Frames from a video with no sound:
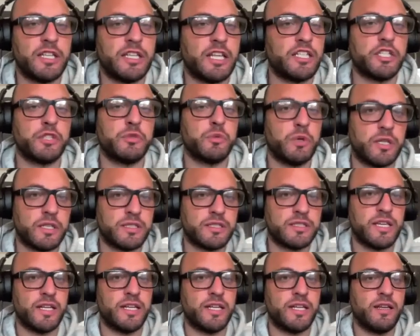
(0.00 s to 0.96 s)
They just want to
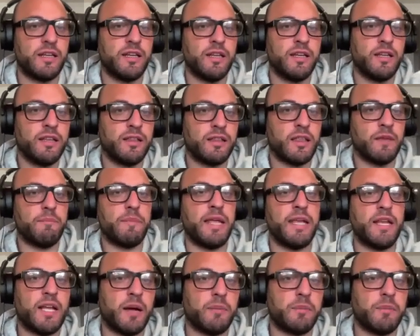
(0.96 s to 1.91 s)
see the
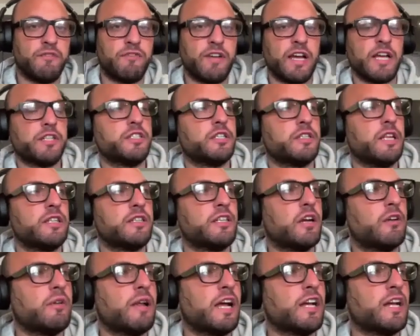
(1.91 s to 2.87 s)
makeup, the fashion. They
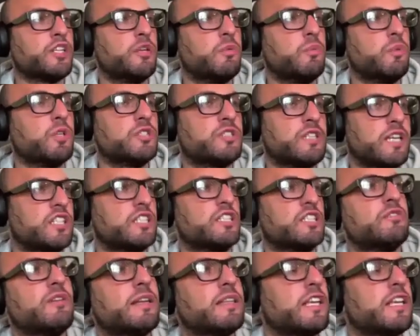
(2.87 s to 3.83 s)
don't actually want to
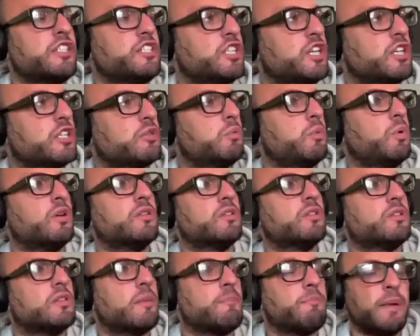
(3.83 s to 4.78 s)
interact. They just want
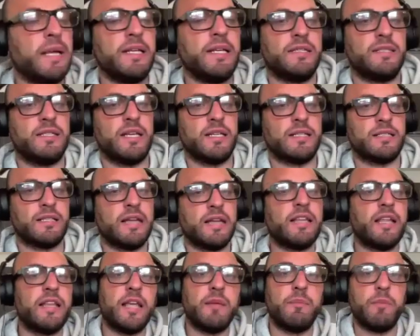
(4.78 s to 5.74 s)
the basics and
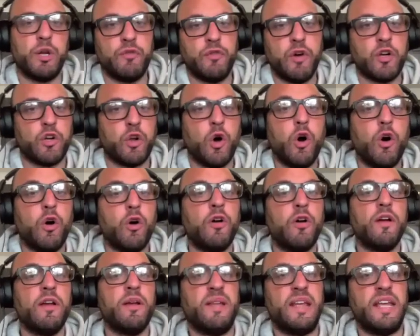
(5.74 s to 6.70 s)
then they move on.
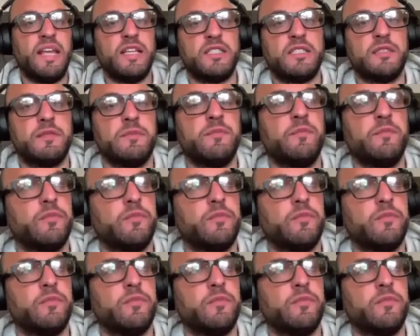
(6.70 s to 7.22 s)
Or it's,